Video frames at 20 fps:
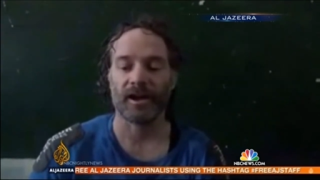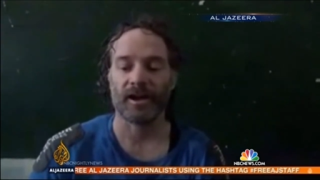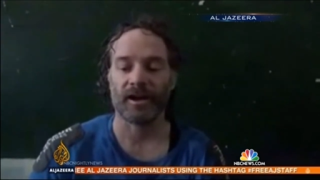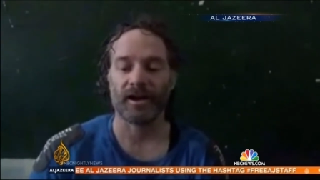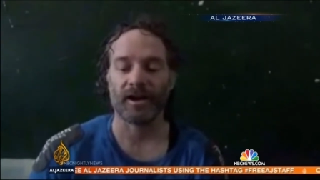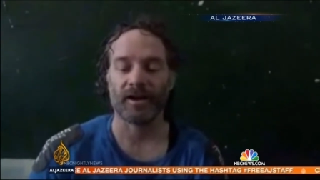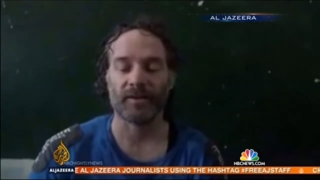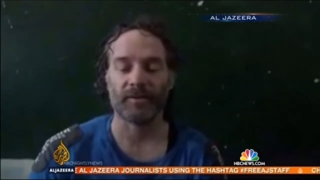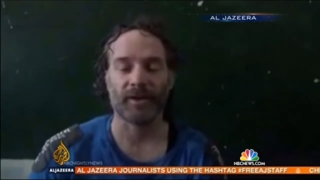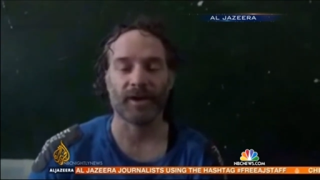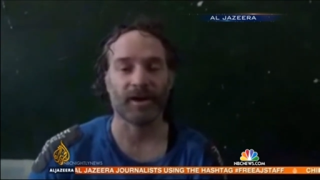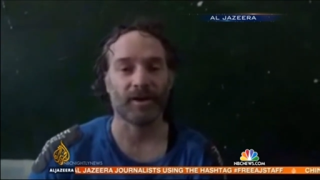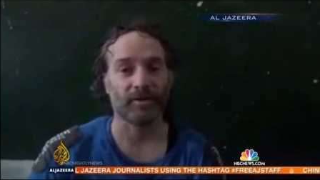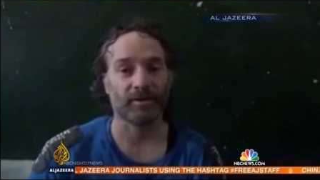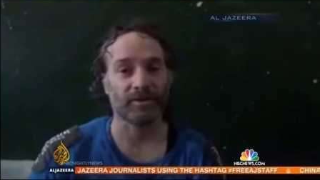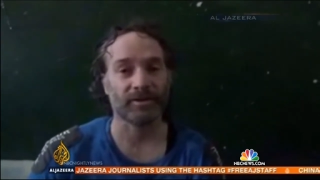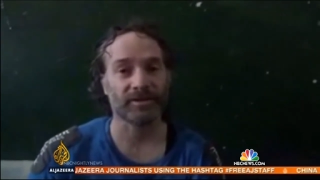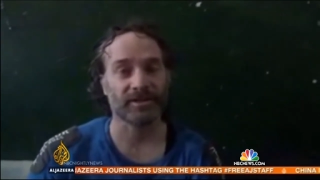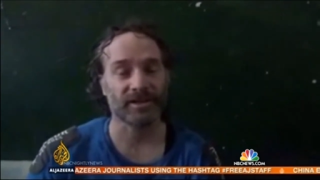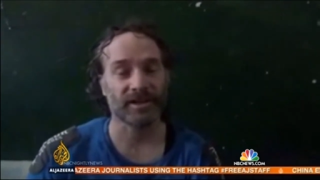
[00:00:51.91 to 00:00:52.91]
Curtis, who
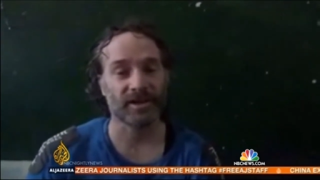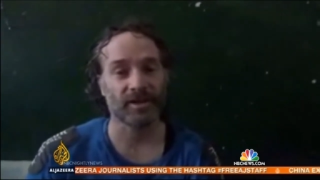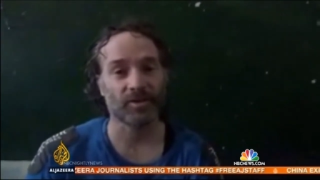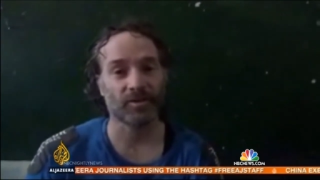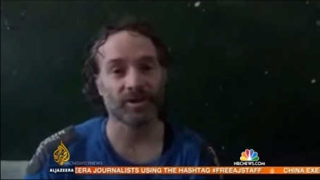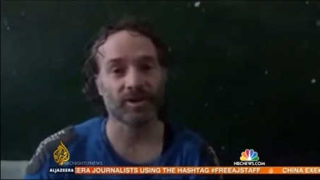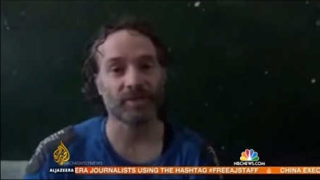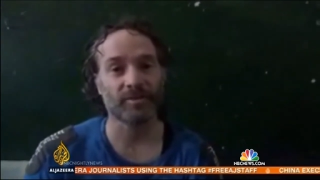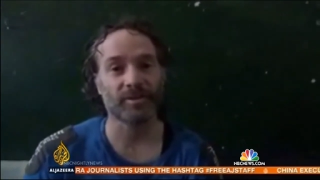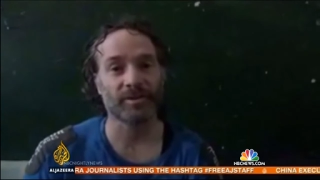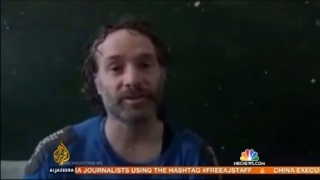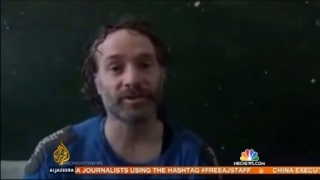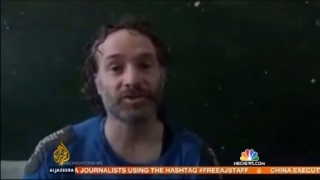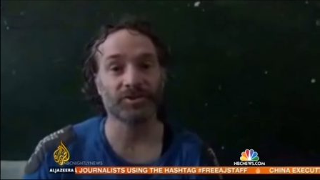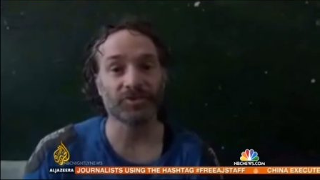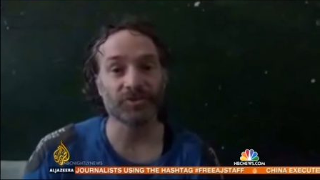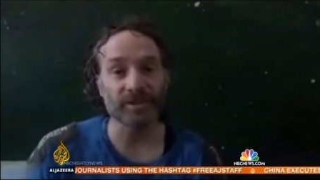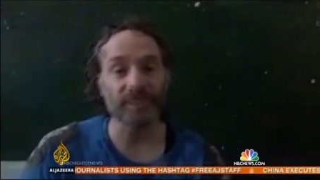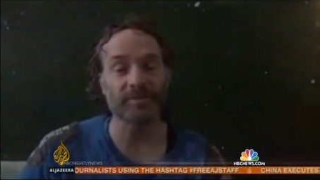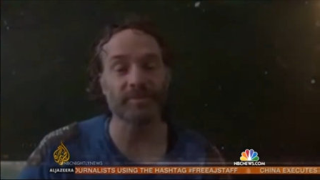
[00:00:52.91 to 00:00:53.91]
was held for two
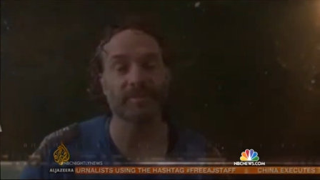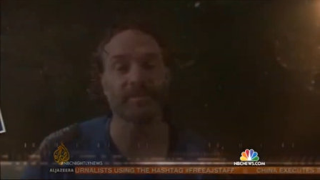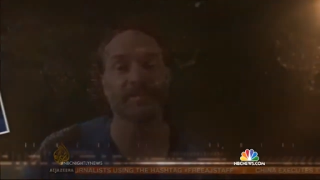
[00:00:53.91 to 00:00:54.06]
years.